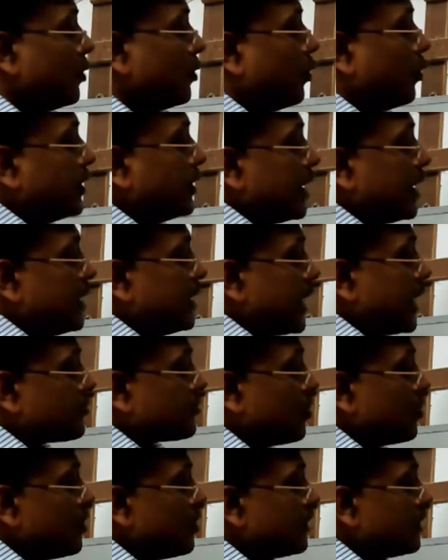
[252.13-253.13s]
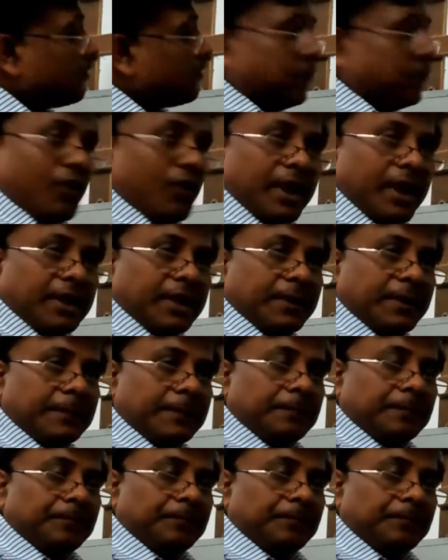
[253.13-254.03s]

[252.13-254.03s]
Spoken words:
when the electron is flowing,